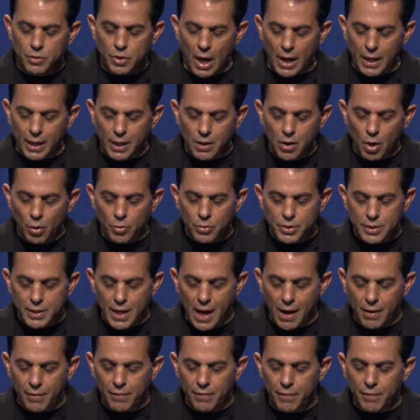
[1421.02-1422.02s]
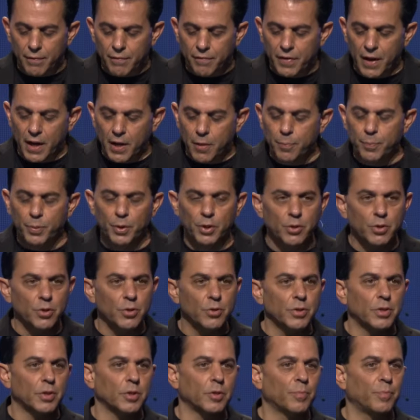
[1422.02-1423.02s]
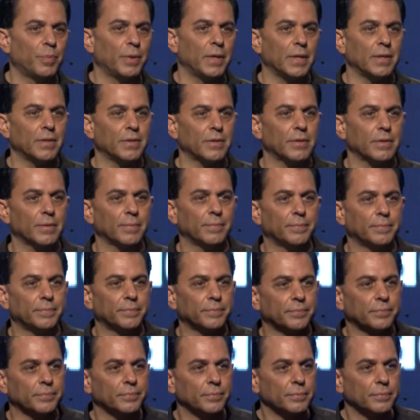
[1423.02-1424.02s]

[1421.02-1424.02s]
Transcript: Jotting notes down, faith produces peace.